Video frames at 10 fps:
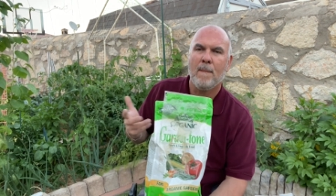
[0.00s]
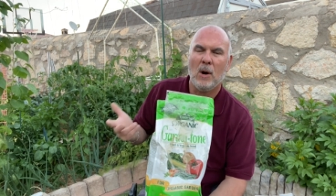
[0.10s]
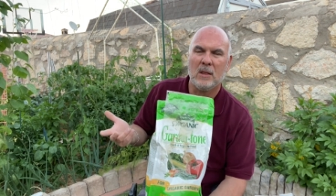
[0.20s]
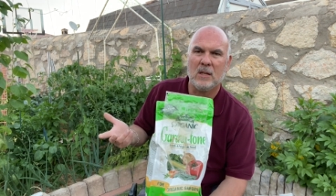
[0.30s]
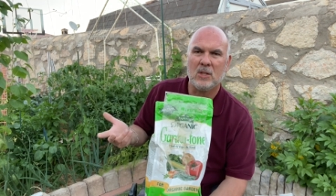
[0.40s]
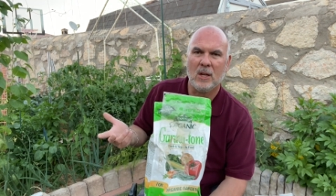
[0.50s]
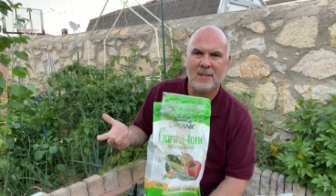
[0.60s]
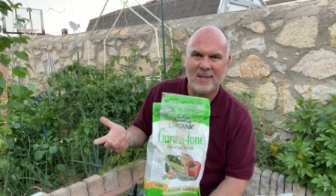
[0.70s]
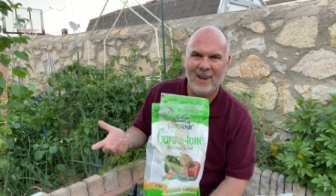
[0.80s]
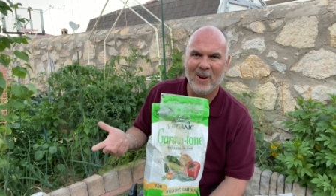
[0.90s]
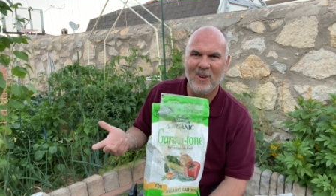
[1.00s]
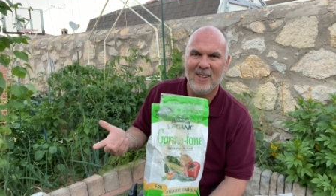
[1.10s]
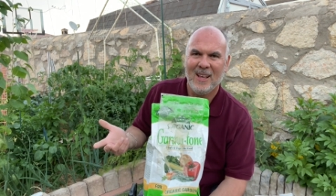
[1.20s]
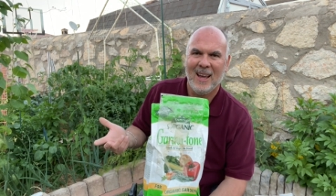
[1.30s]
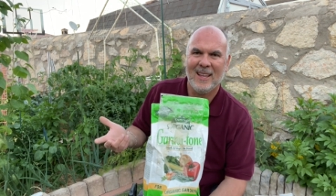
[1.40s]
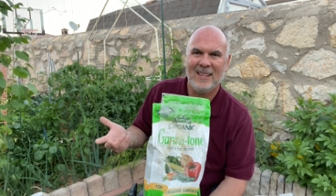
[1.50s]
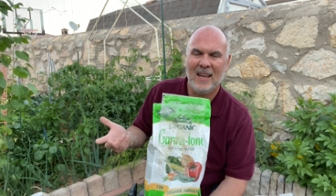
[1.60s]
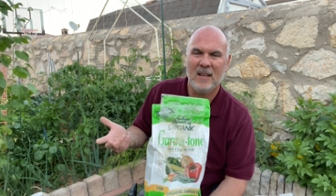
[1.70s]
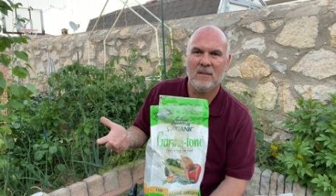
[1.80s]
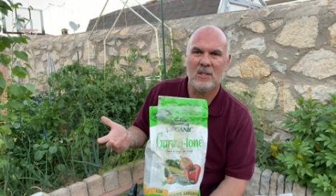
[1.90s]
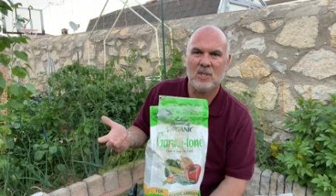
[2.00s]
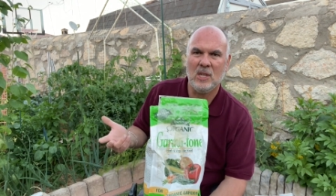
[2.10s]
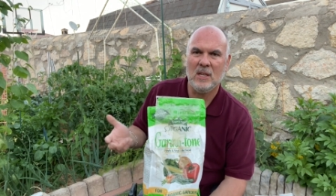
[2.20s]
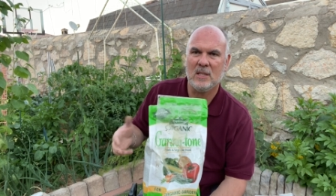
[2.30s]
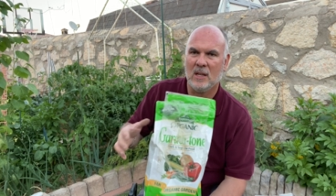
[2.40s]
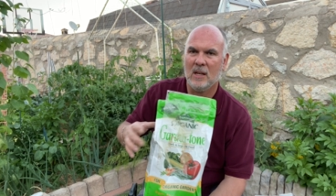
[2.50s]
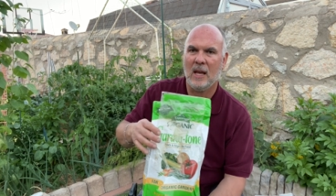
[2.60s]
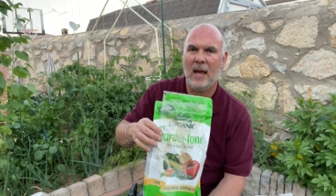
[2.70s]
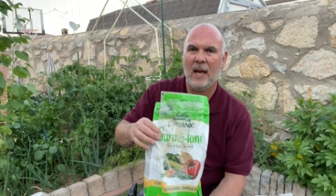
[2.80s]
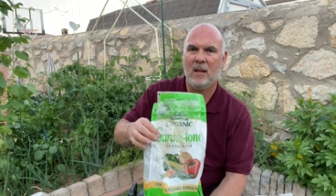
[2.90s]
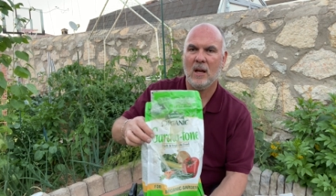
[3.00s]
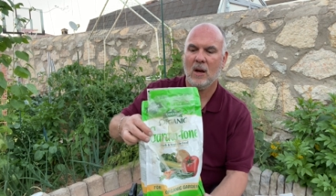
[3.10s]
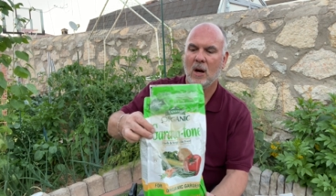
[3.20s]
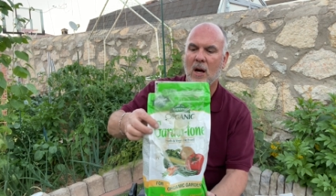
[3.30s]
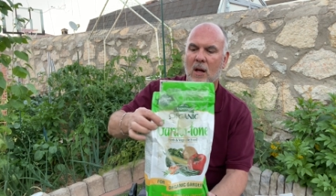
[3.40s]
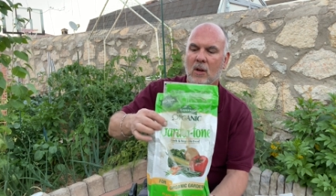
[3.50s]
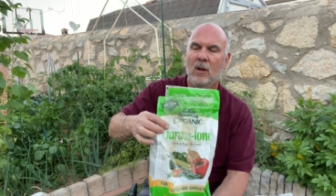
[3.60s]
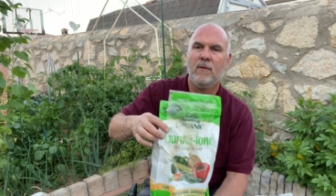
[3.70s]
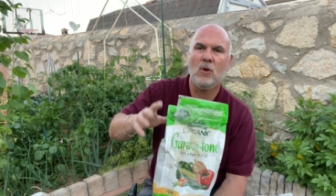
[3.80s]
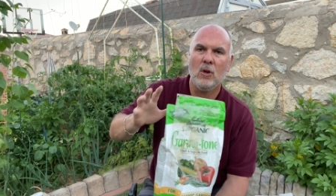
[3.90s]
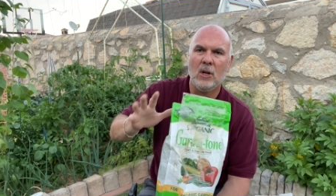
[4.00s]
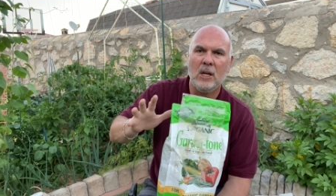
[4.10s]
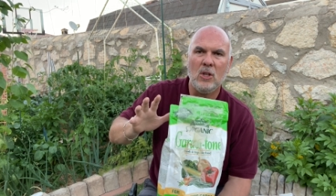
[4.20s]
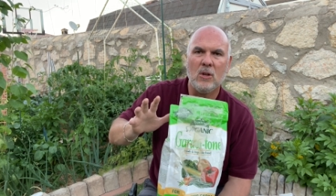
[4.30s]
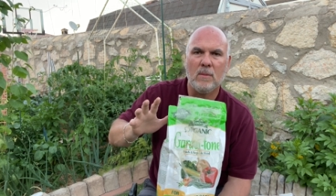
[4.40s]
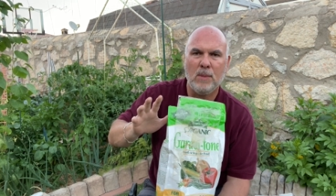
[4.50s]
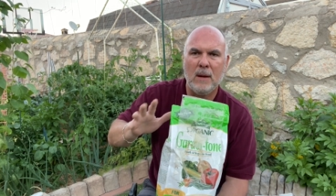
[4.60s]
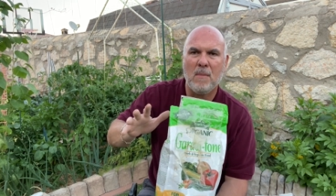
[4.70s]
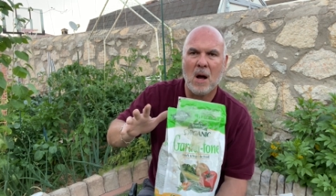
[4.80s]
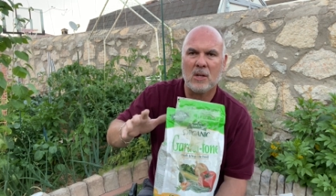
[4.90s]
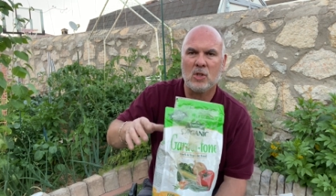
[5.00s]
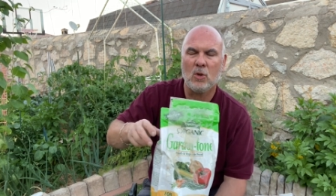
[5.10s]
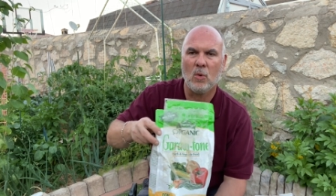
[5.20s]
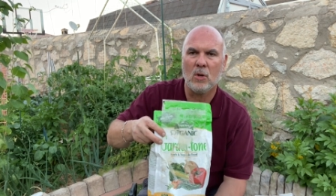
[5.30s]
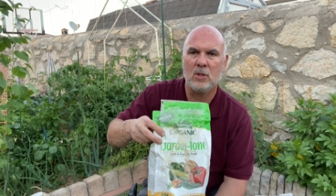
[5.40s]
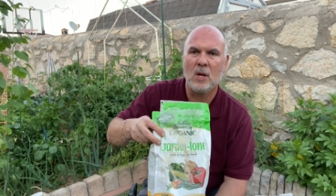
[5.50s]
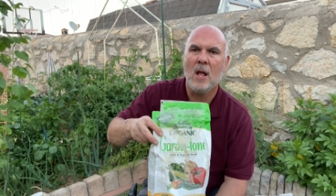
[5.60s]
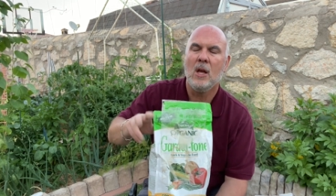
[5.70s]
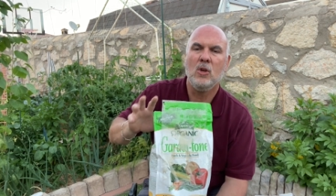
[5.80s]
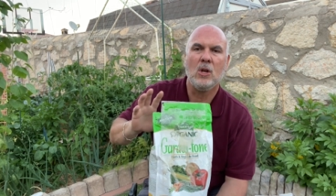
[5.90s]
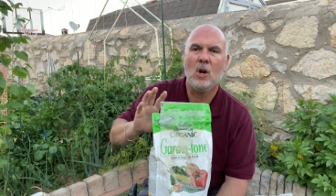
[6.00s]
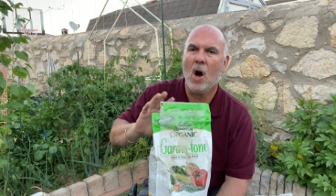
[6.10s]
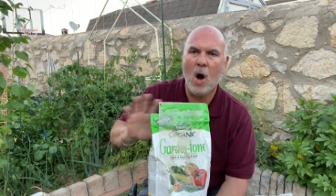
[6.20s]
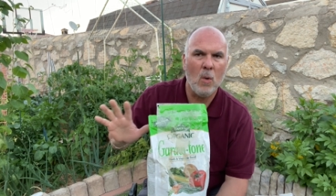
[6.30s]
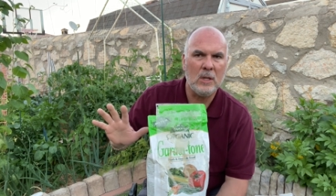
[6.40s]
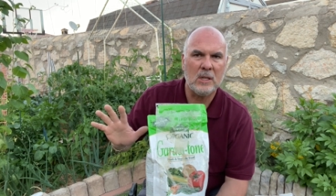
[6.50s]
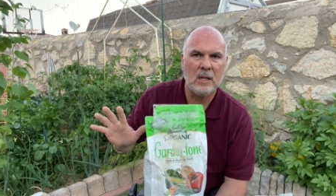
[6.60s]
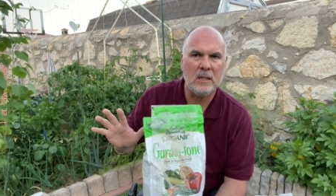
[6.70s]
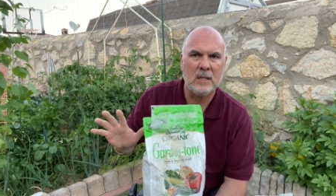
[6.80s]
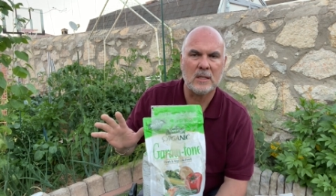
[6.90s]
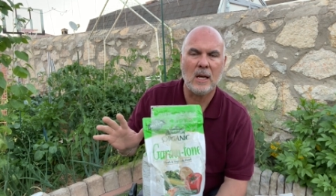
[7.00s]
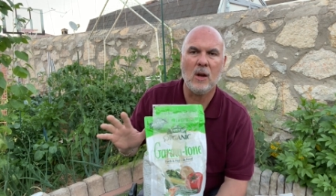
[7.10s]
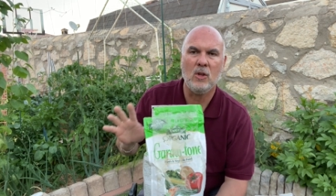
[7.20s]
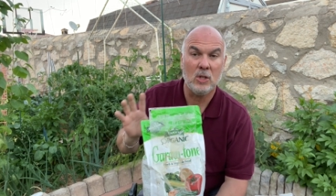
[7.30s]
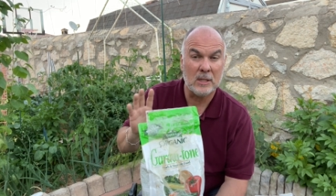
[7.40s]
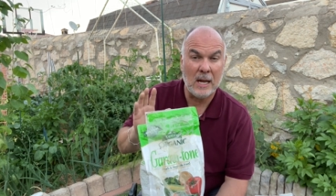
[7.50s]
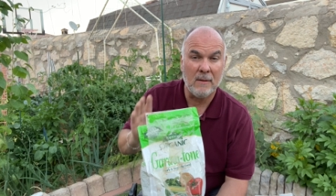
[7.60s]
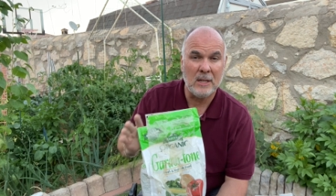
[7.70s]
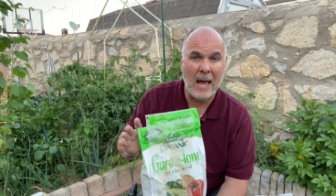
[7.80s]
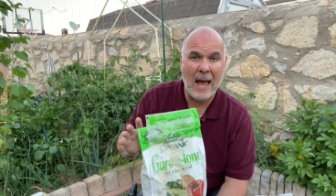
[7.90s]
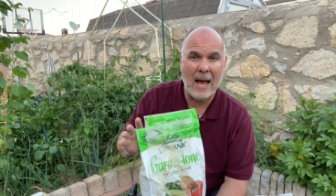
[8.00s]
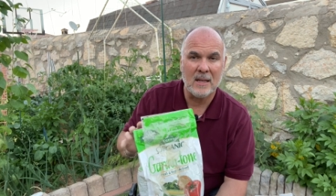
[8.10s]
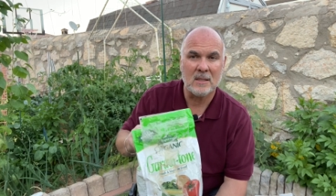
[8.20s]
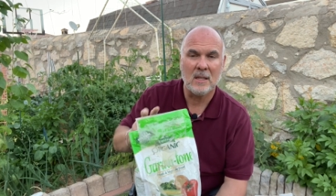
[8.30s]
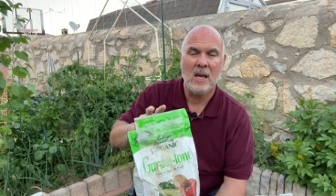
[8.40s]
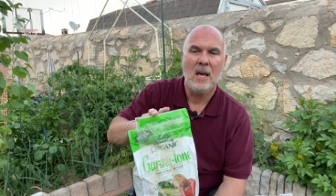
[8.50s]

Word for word: bought this on sale at the end of the season. And uh, if you look in your big box stores, you can always get a discount. You just have to ask.